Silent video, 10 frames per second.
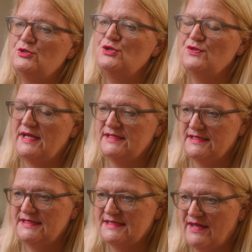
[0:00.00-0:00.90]

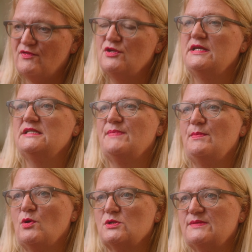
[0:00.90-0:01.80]
2007, it's
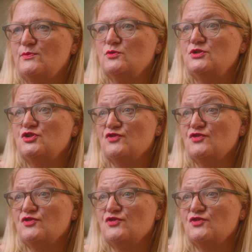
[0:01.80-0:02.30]
been possible to